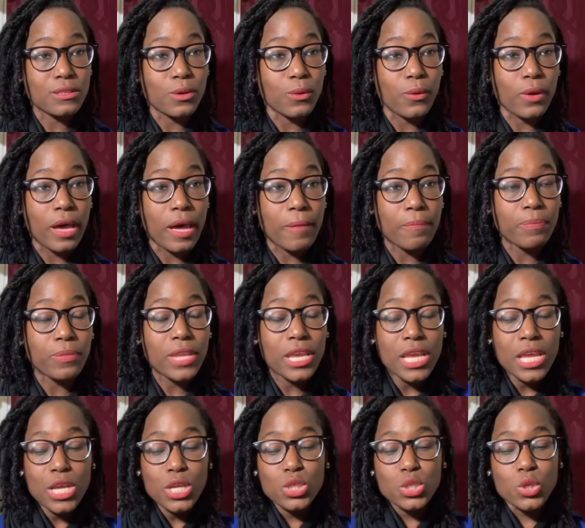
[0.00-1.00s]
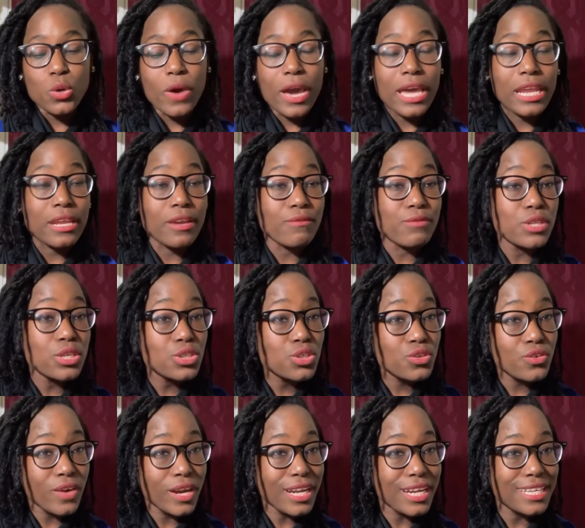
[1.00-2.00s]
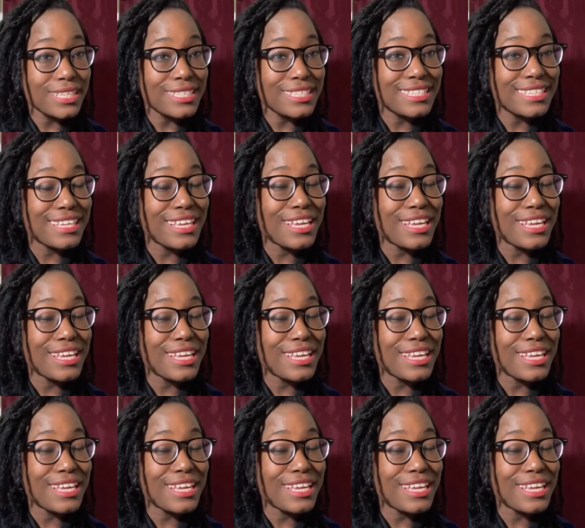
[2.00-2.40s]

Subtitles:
okay? So any of these credits